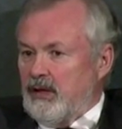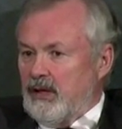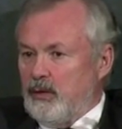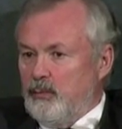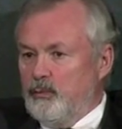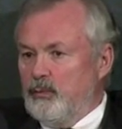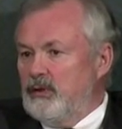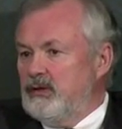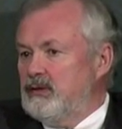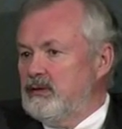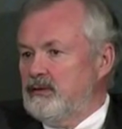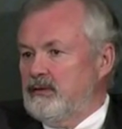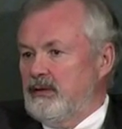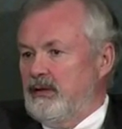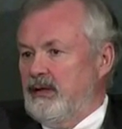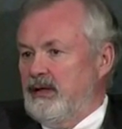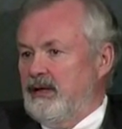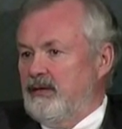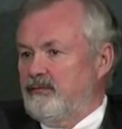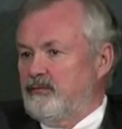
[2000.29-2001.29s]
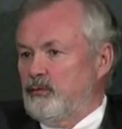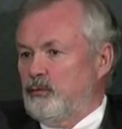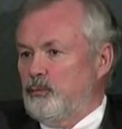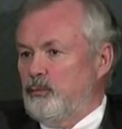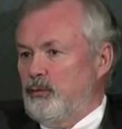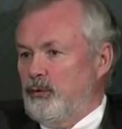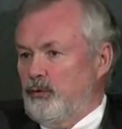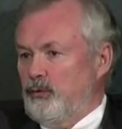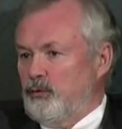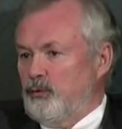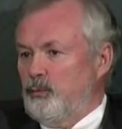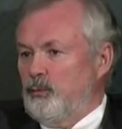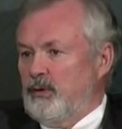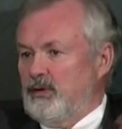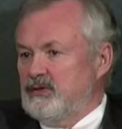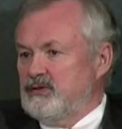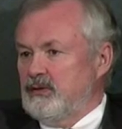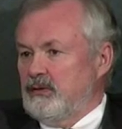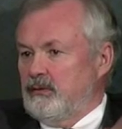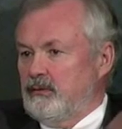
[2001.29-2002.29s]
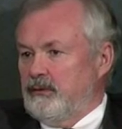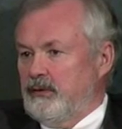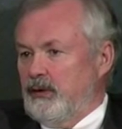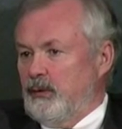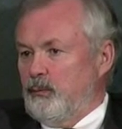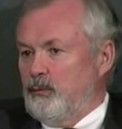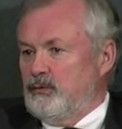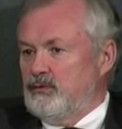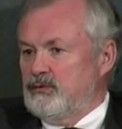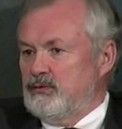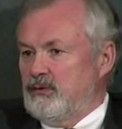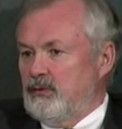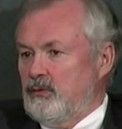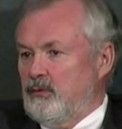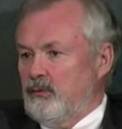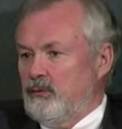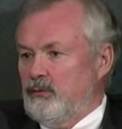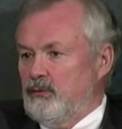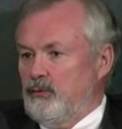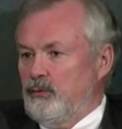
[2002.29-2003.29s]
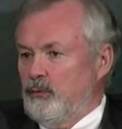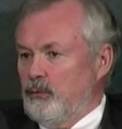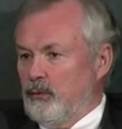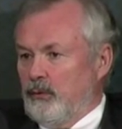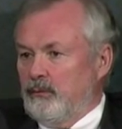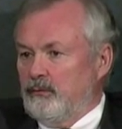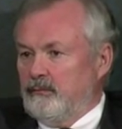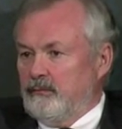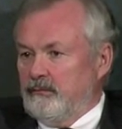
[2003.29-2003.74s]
immediately after birth based on the languages they heard in utero.